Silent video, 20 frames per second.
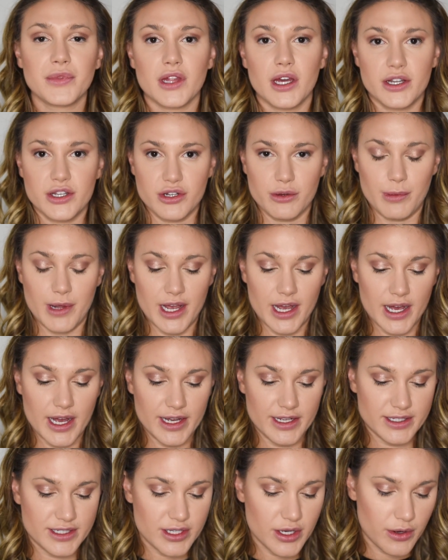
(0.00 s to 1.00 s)
under my
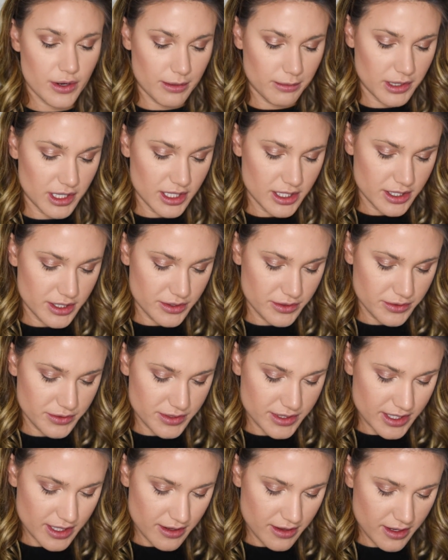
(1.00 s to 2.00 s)
eye. So I'm gonna
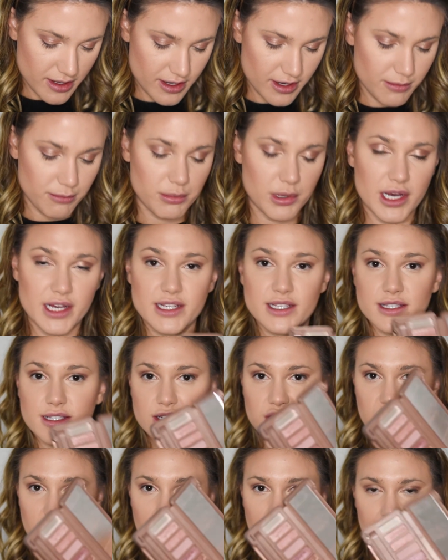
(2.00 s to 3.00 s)
use the
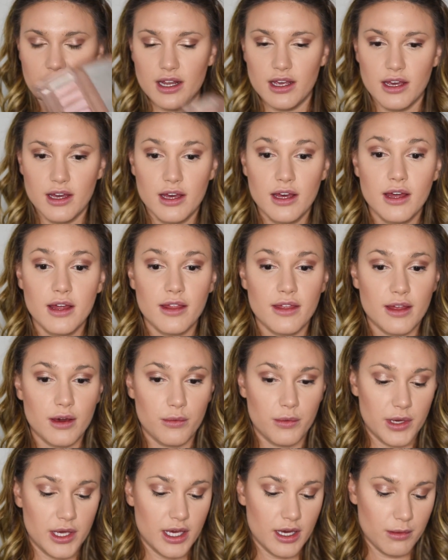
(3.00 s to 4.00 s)
Buzz shade
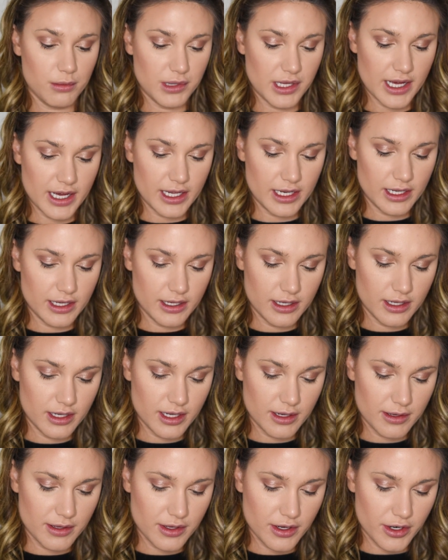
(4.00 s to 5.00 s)
that we applied in
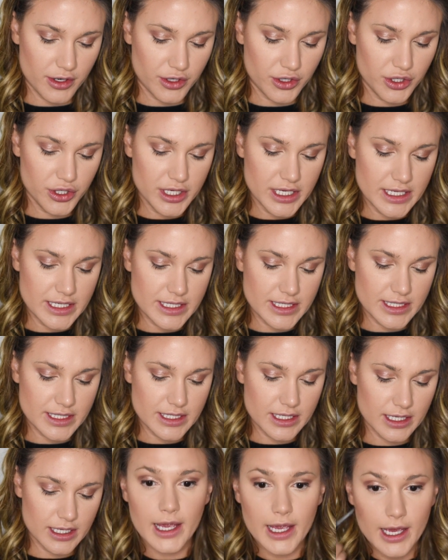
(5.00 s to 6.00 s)
our
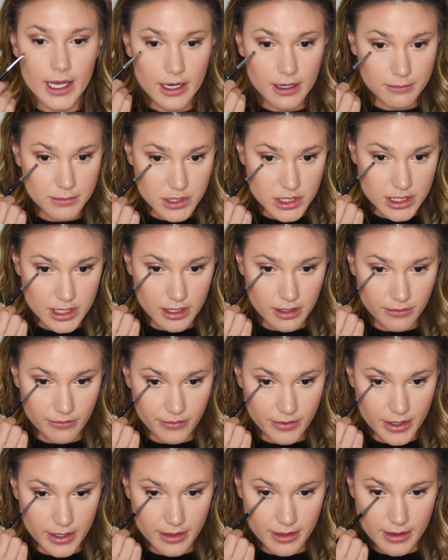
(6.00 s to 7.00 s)
crease, and I'm just gonna
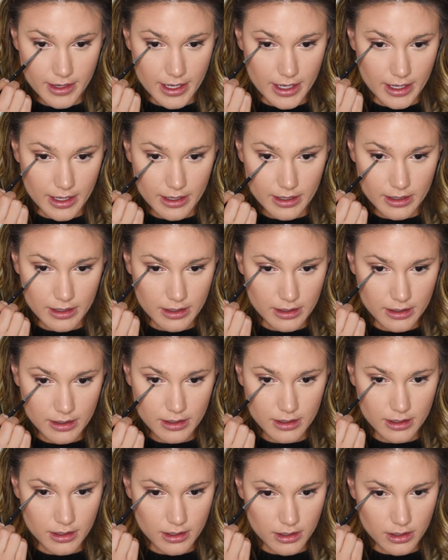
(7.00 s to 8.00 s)
run that
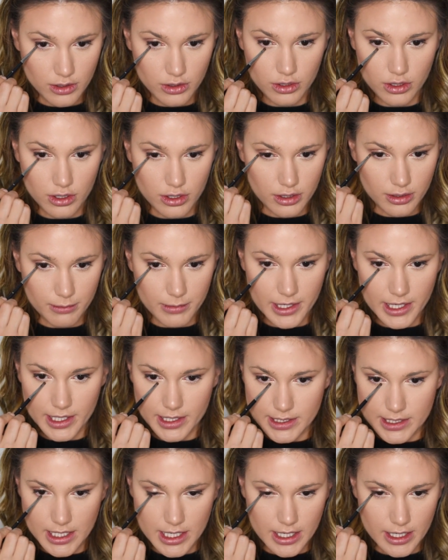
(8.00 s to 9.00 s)
along my
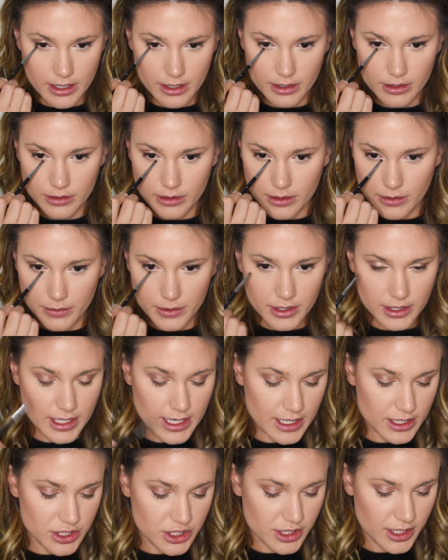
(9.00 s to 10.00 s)
entire lower
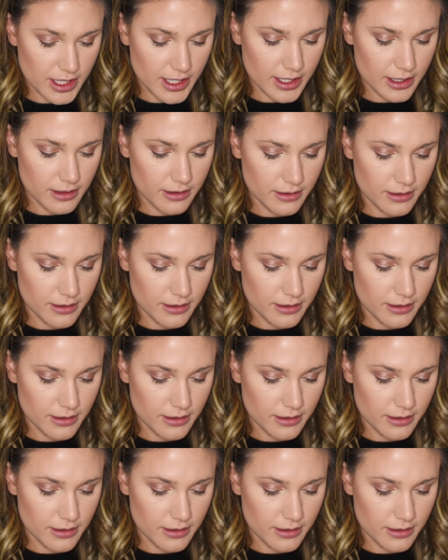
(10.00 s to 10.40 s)
lash line.